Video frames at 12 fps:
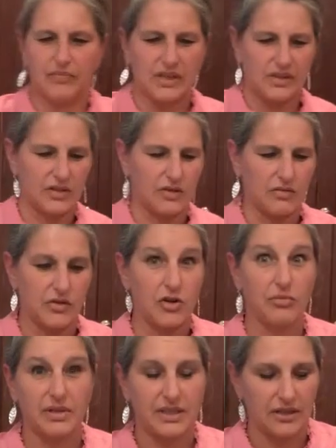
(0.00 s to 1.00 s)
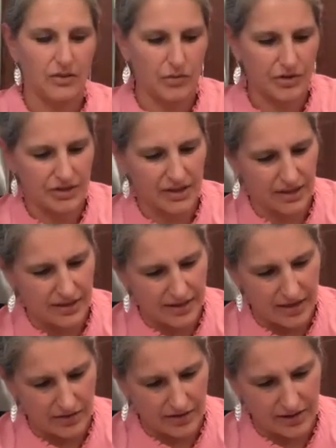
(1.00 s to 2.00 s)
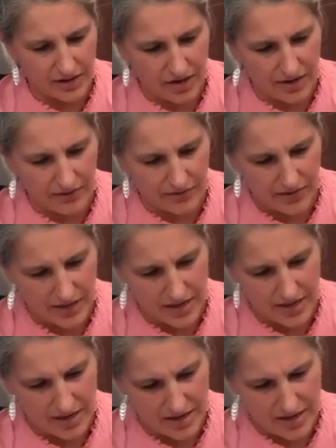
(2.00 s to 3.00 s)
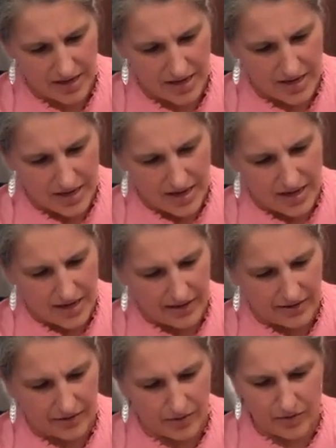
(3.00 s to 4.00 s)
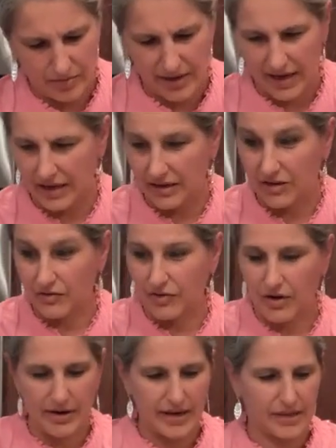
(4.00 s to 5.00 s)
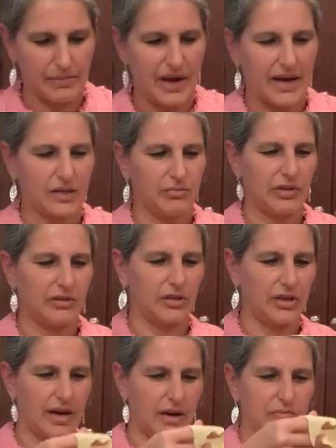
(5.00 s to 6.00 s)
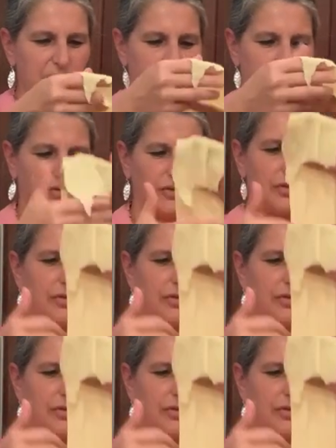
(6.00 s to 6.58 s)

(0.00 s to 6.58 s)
So no big deal. We're just gonna tear this off and throw it back in here for our next batch. But look how beautiful